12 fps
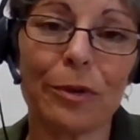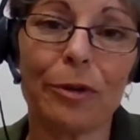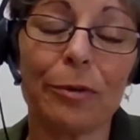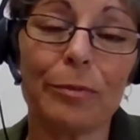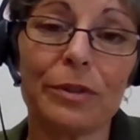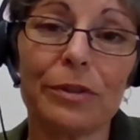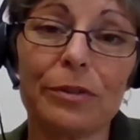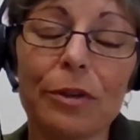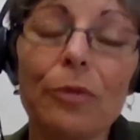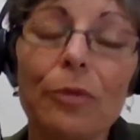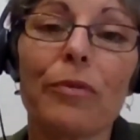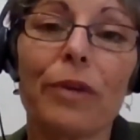And I was
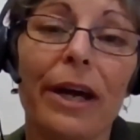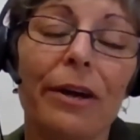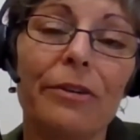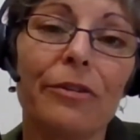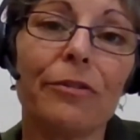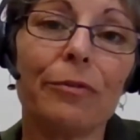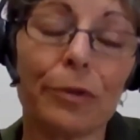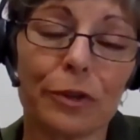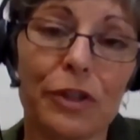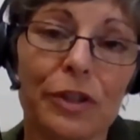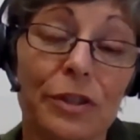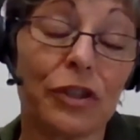so proud of
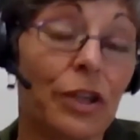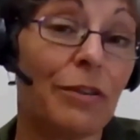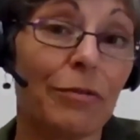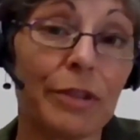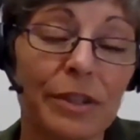what she's achieved.